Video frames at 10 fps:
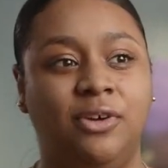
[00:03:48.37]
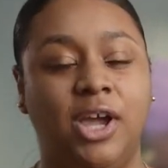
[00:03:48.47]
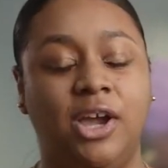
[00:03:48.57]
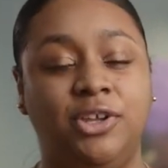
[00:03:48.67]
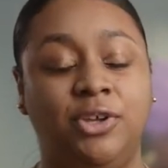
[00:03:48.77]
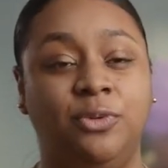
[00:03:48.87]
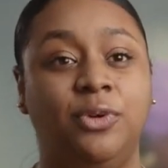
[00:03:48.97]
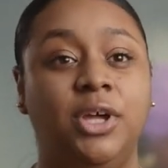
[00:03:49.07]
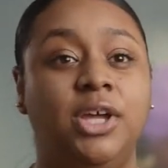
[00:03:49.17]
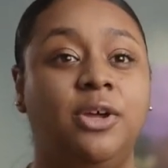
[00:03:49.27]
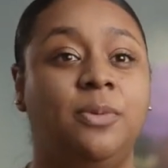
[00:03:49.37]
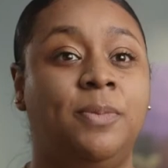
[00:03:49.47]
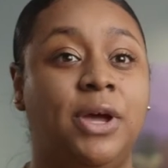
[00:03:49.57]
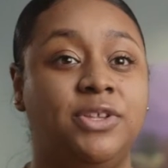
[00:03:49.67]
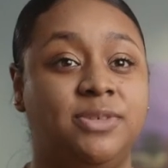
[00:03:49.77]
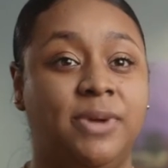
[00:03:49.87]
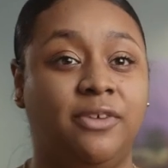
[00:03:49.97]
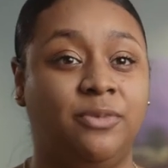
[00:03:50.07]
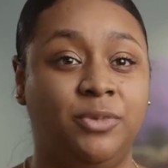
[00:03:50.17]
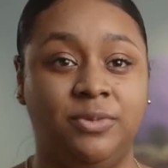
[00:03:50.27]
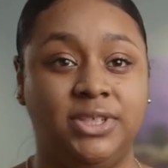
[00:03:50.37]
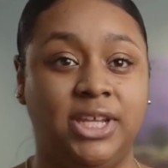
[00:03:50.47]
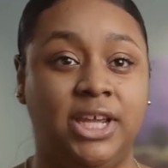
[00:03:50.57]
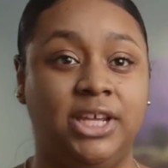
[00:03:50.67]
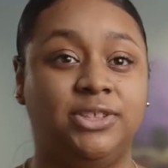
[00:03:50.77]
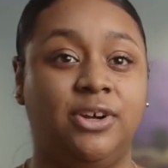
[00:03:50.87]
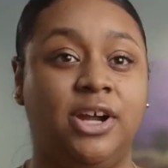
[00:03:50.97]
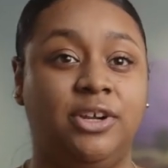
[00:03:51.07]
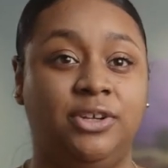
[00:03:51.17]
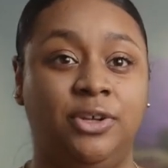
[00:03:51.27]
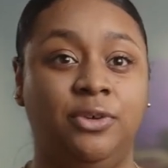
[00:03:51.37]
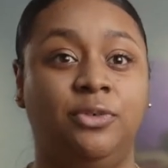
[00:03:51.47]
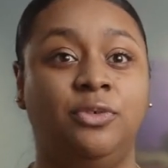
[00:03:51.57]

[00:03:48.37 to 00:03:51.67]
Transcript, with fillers: how you bounce back from your mistakes or how you